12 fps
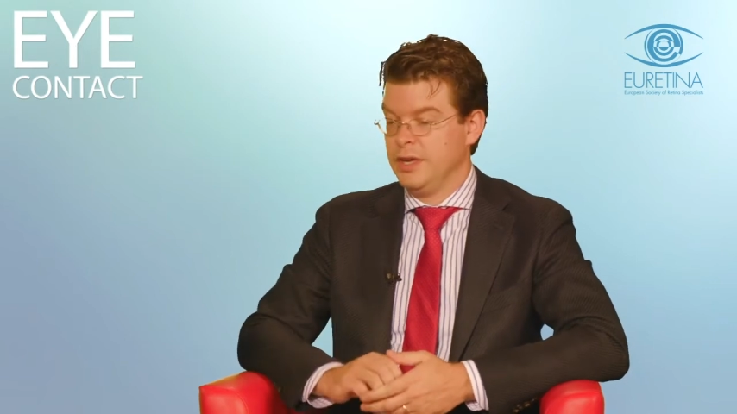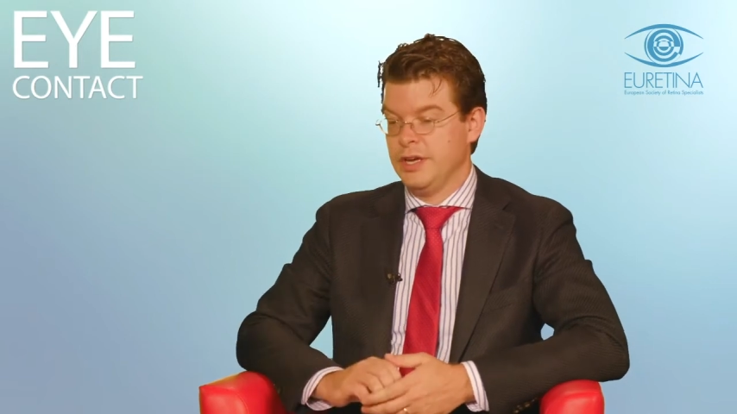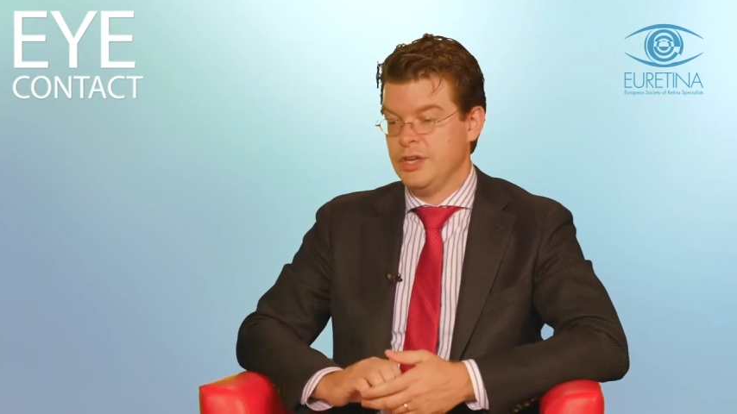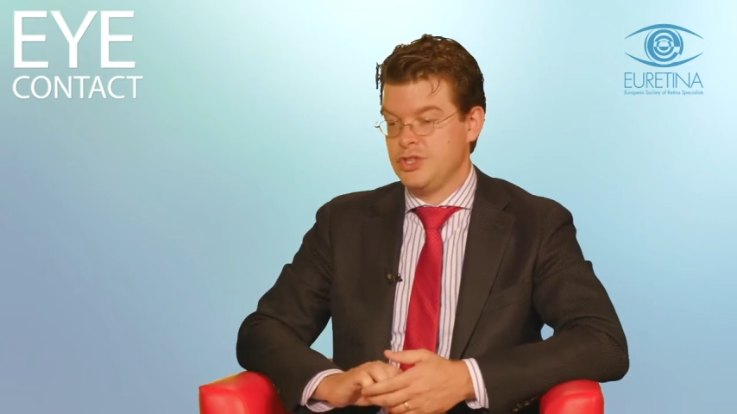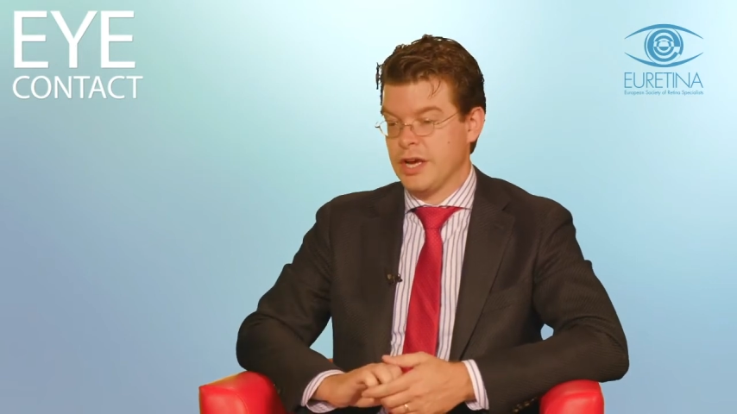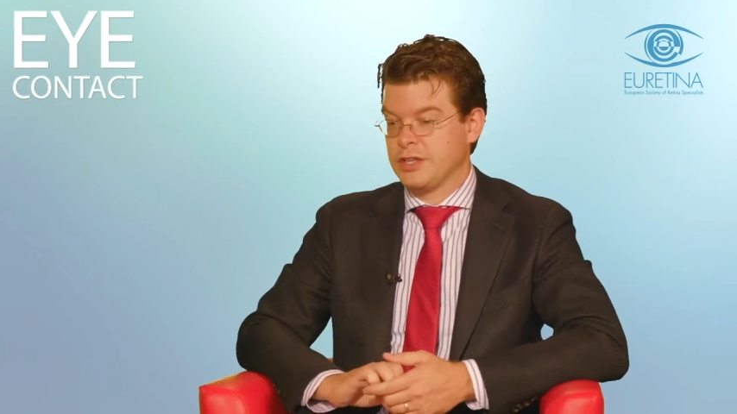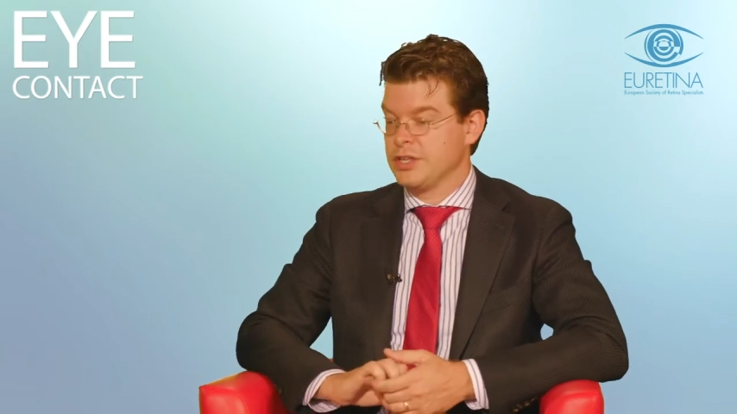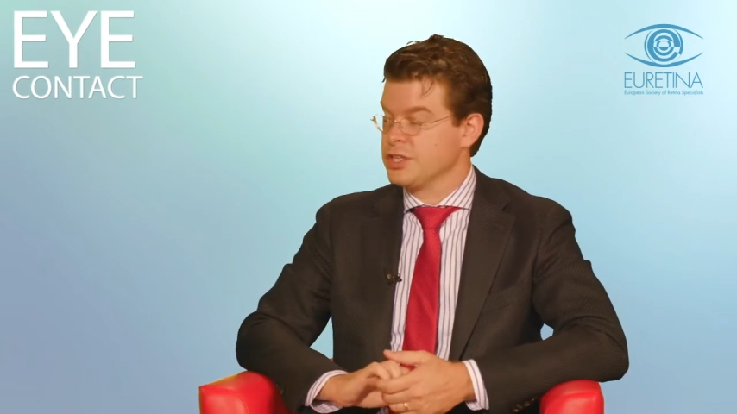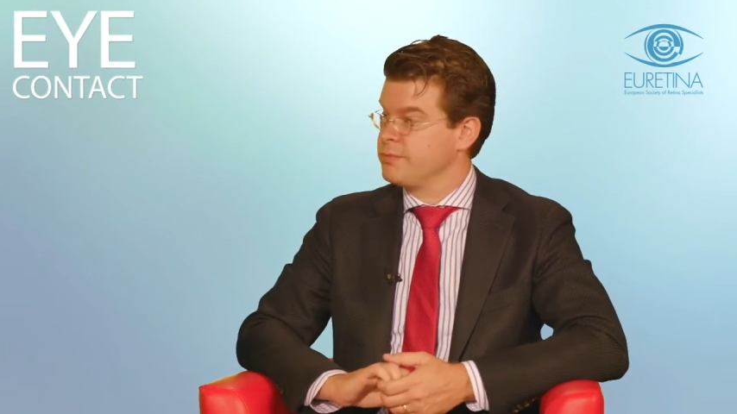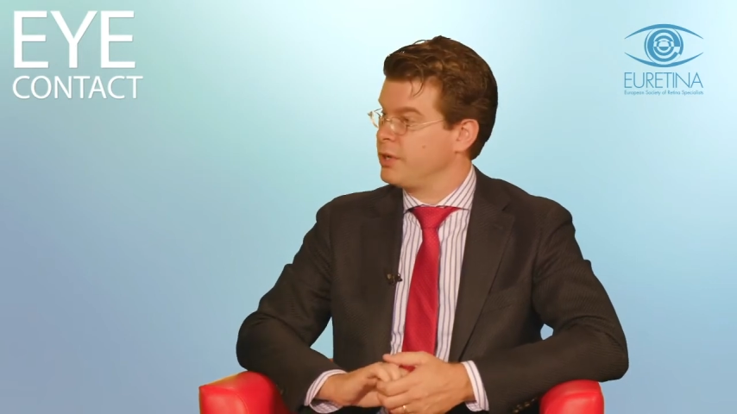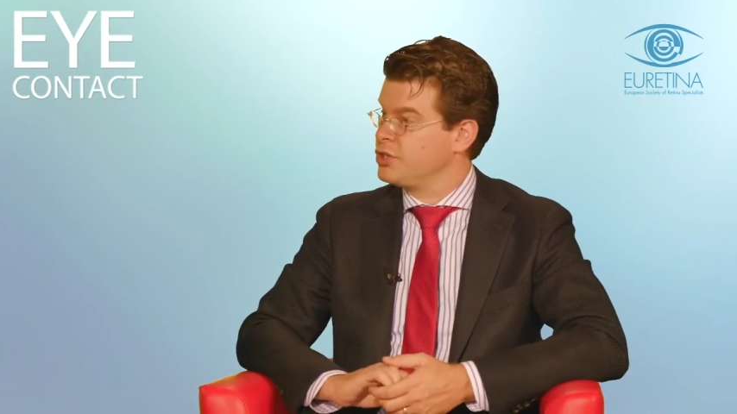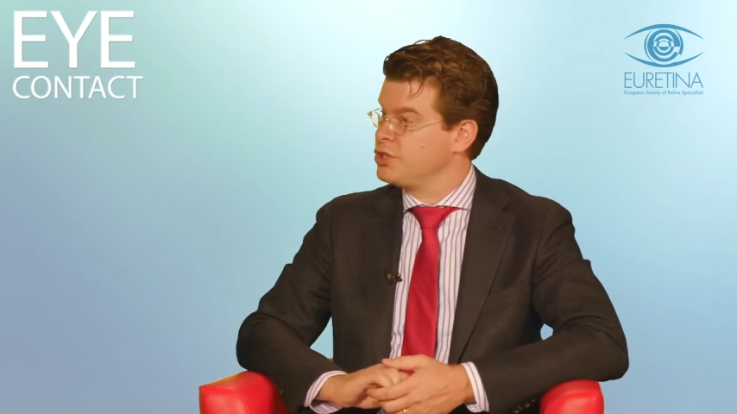inject
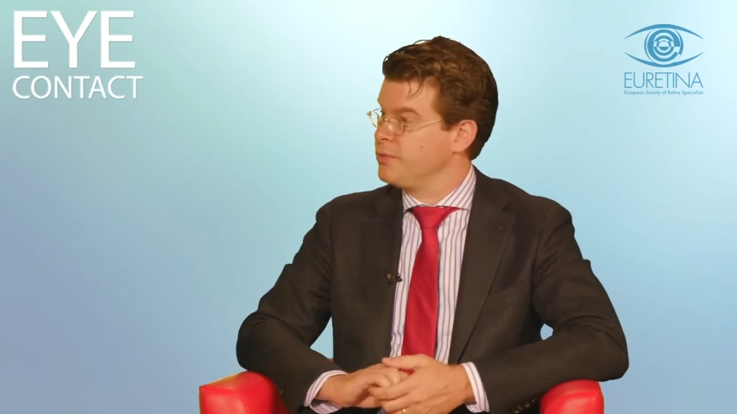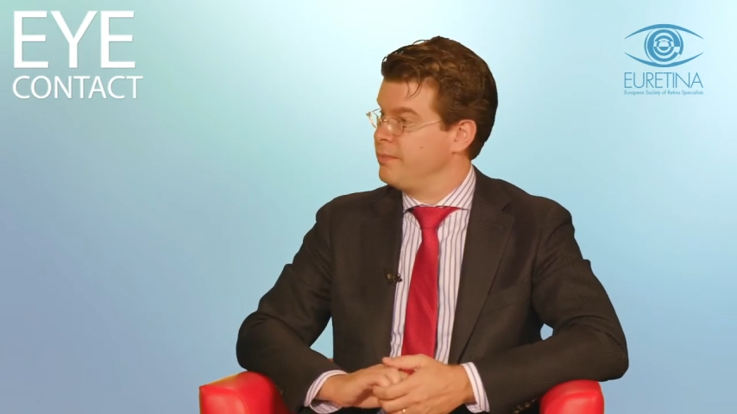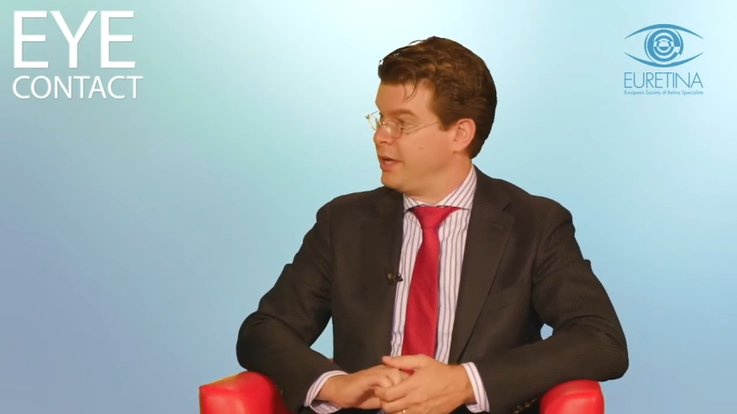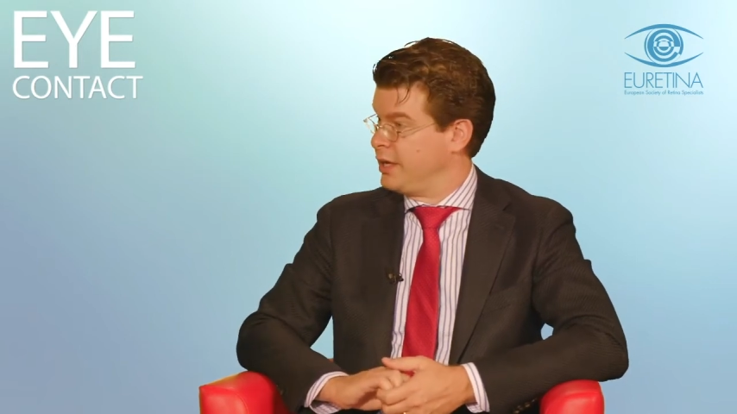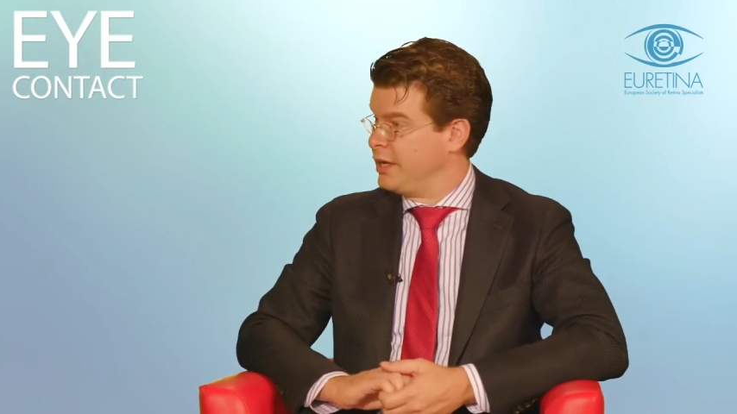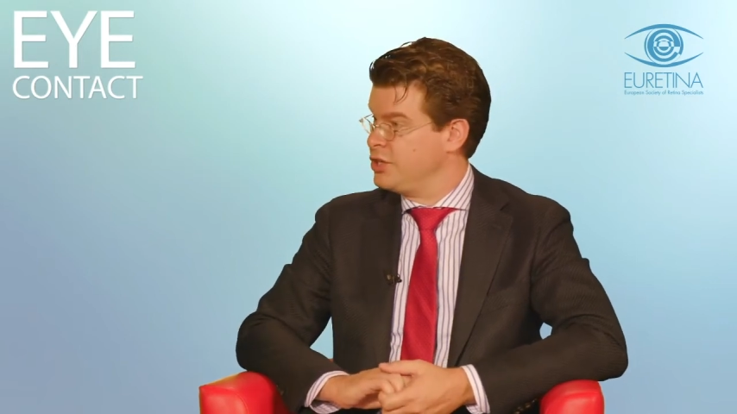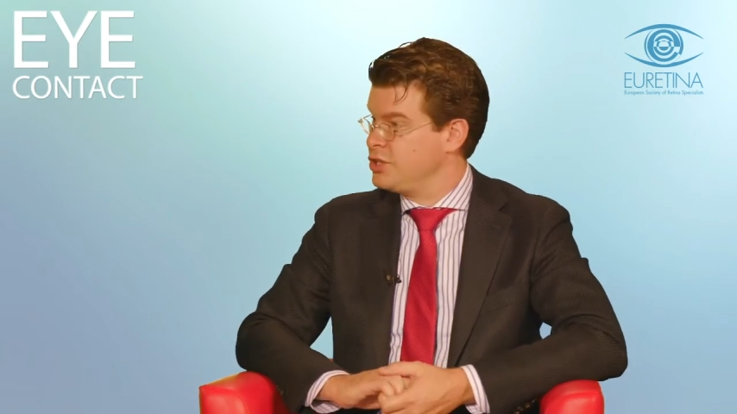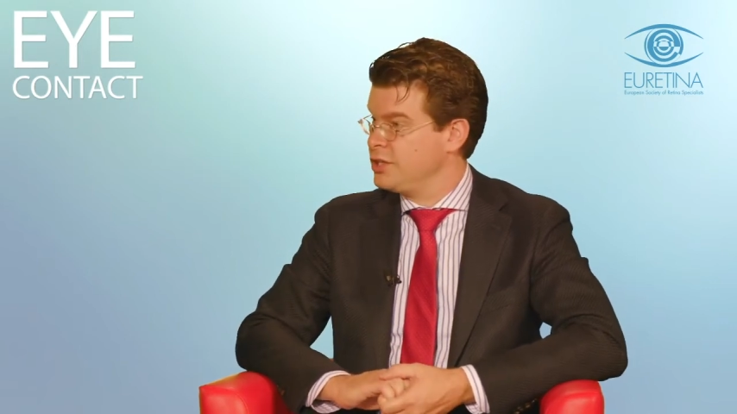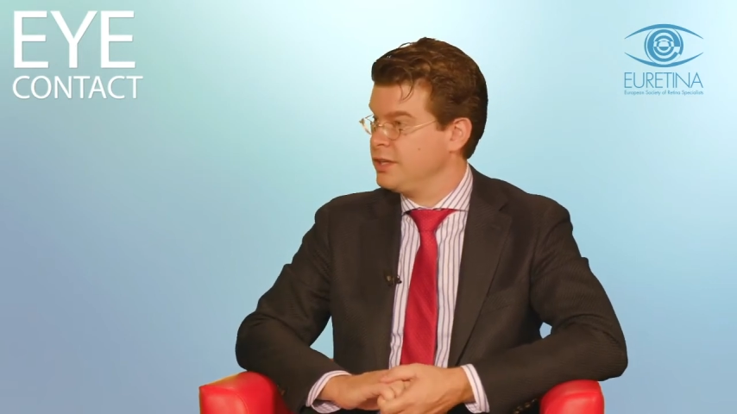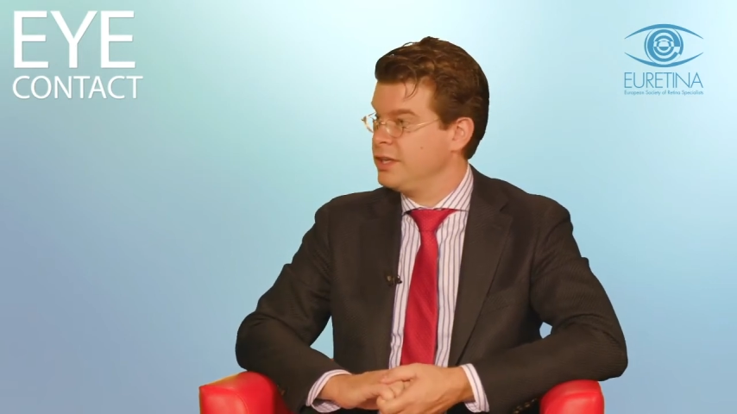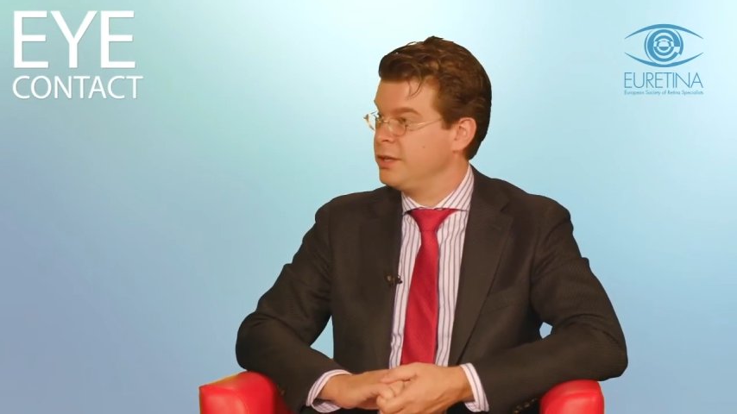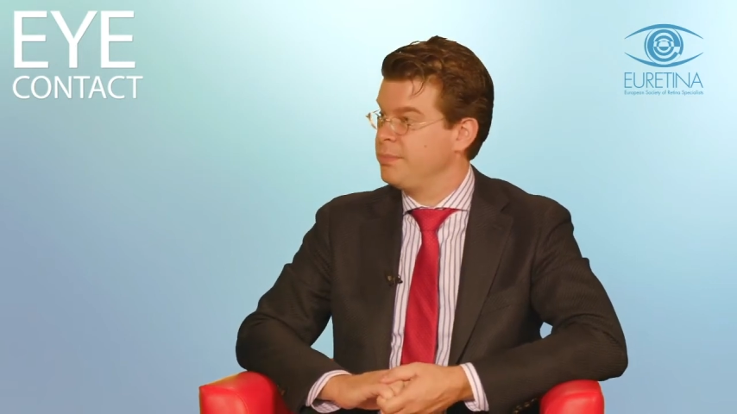as much
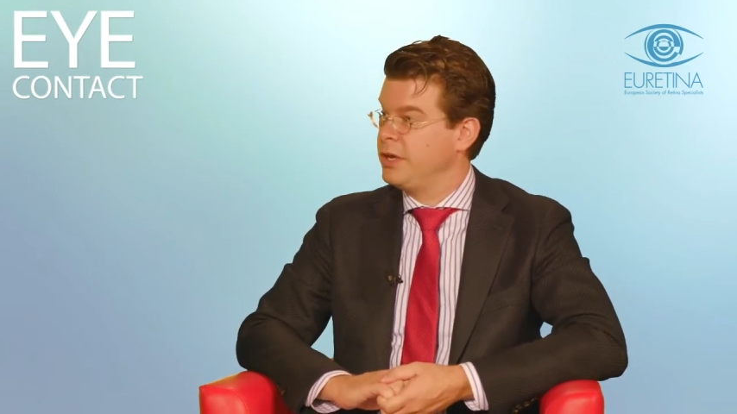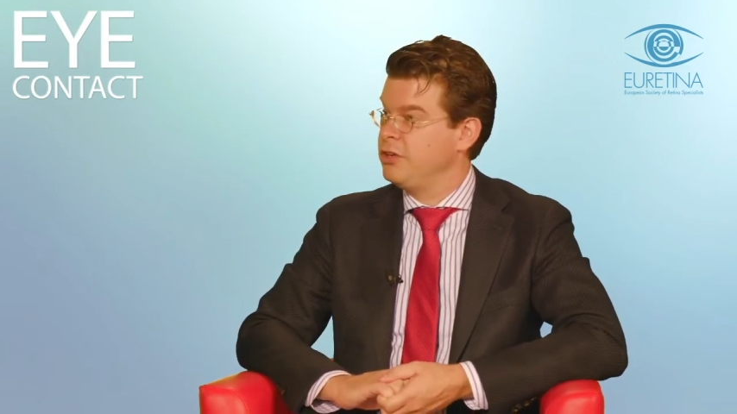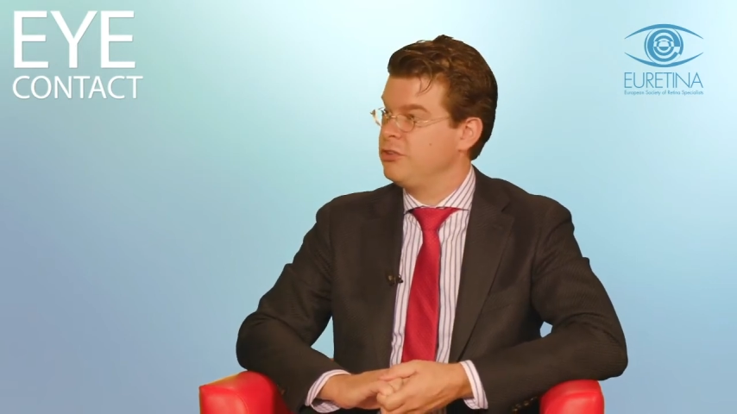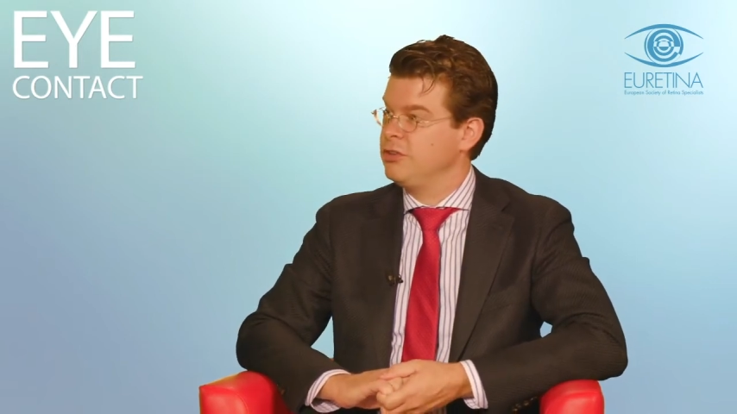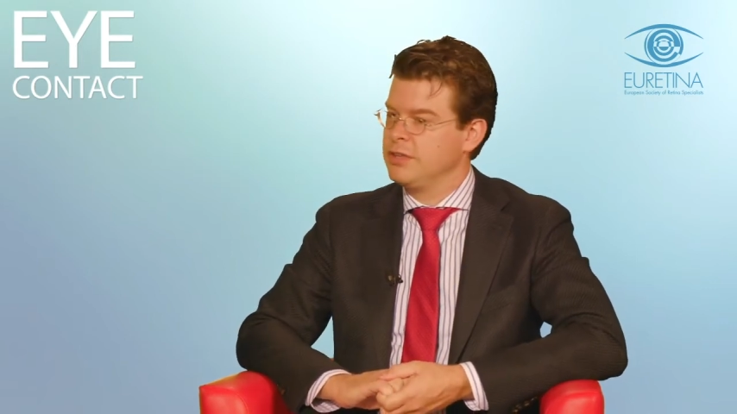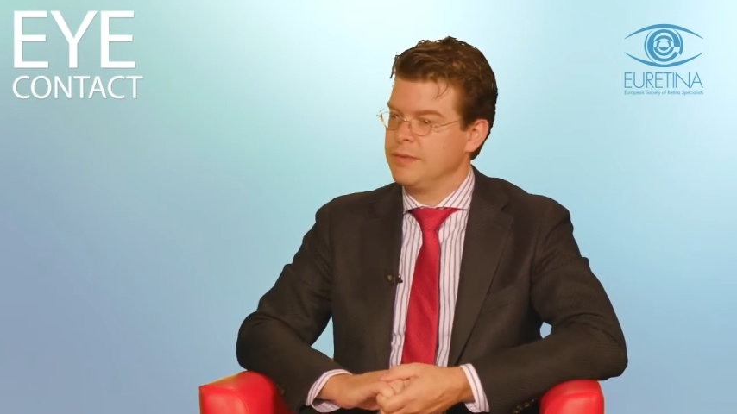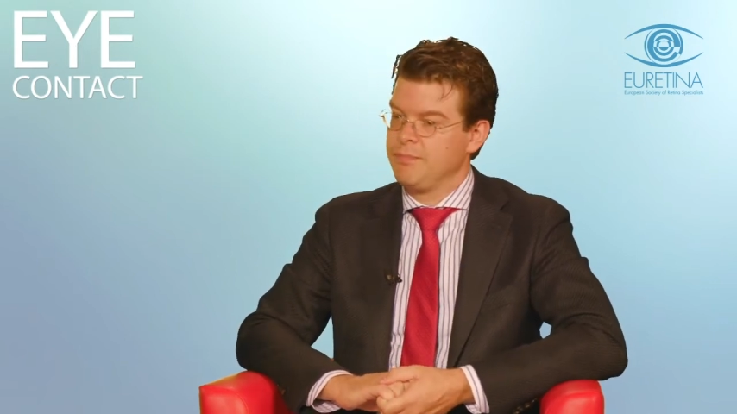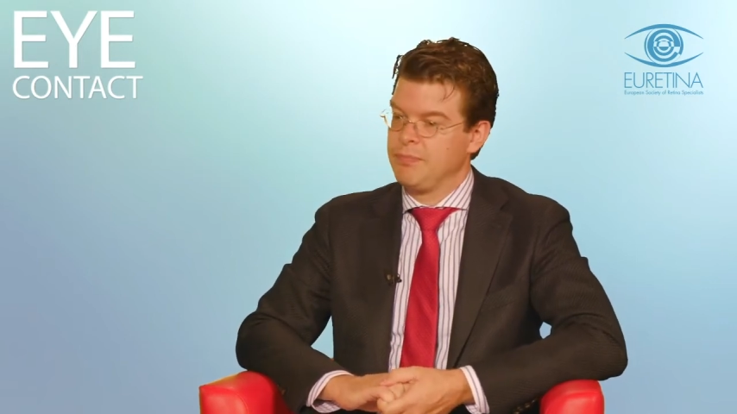medication in the patient.